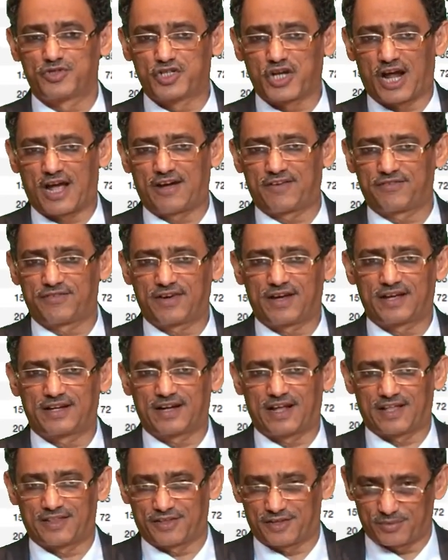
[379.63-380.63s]
Java
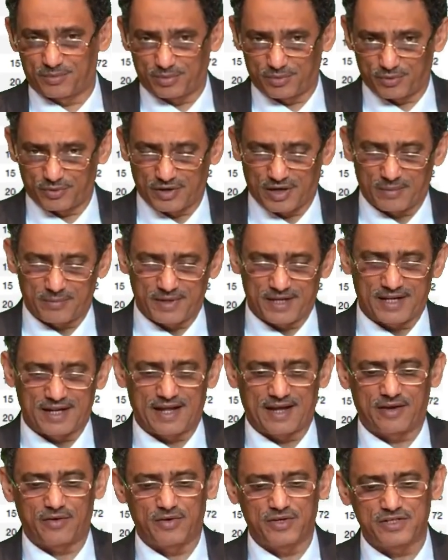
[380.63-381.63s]
and other programming
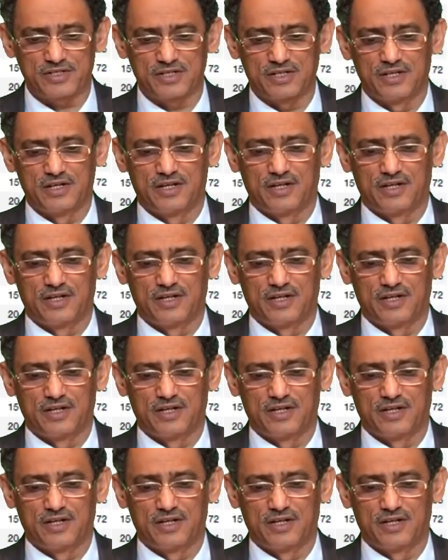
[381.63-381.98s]
language,